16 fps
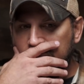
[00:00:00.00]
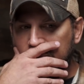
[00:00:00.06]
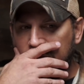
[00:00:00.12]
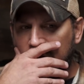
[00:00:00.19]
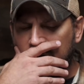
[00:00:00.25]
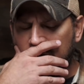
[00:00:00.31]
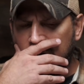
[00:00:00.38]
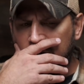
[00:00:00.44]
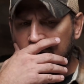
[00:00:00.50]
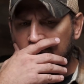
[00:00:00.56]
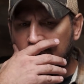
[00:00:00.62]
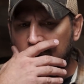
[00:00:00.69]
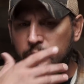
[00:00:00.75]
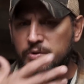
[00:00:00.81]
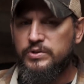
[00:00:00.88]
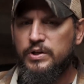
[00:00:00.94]

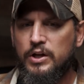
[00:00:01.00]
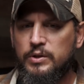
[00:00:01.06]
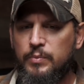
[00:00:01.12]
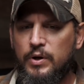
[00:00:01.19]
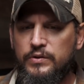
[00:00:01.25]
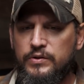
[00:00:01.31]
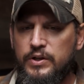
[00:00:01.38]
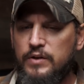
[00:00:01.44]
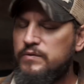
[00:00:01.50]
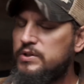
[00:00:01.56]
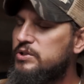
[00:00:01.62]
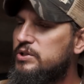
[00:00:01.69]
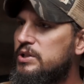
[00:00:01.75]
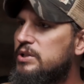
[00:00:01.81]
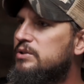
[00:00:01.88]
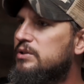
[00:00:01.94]
when we talked about the
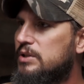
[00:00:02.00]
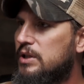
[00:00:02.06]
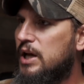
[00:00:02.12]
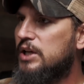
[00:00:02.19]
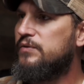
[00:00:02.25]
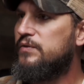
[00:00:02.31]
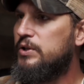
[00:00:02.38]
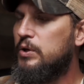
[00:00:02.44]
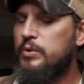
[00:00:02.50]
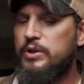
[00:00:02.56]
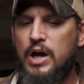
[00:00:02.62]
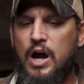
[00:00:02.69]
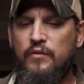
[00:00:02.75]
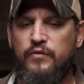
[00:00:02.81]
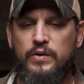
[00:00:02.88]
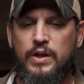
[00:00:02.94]
NVGs in the last video we
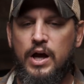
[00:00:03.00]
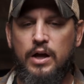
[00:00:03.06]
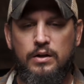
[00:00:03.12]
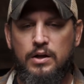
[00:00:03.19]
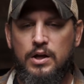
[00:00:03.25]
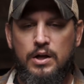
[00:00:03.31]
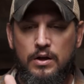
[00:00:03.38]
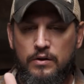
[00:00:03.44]
got for that,